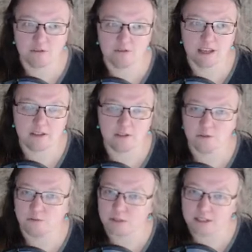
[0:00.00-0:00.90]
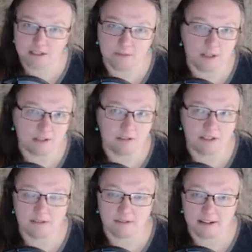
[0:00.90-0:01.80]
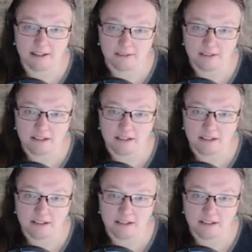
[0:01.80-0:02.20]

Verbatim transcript: values running amok, running around,